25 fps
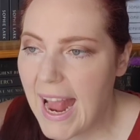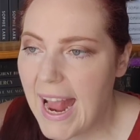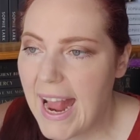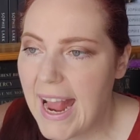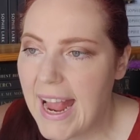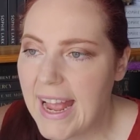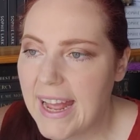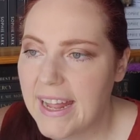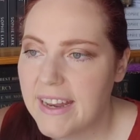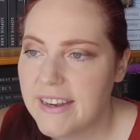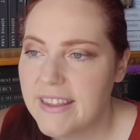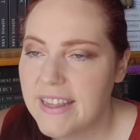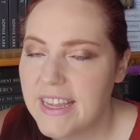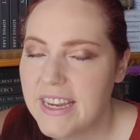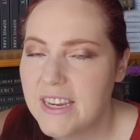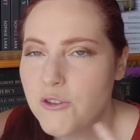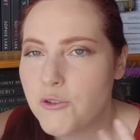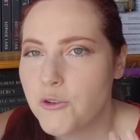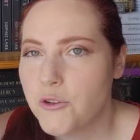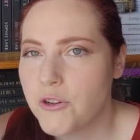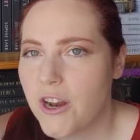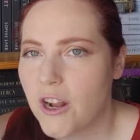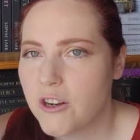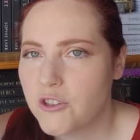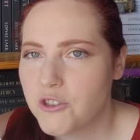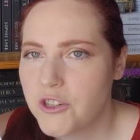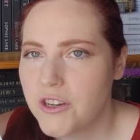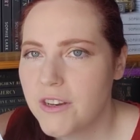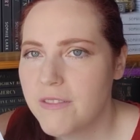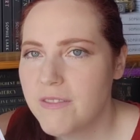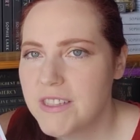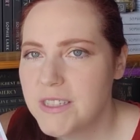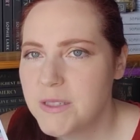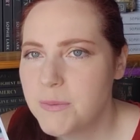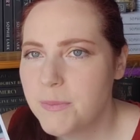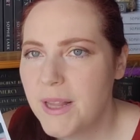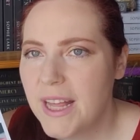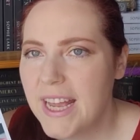and the introduction
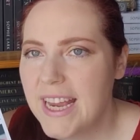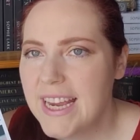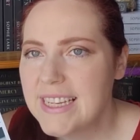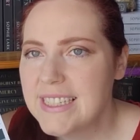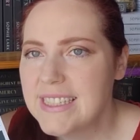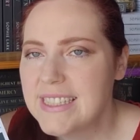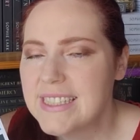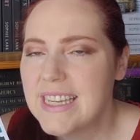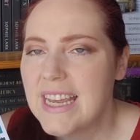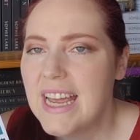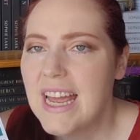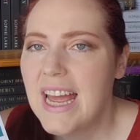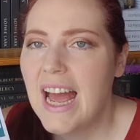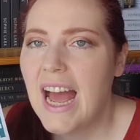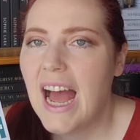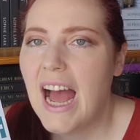of this place.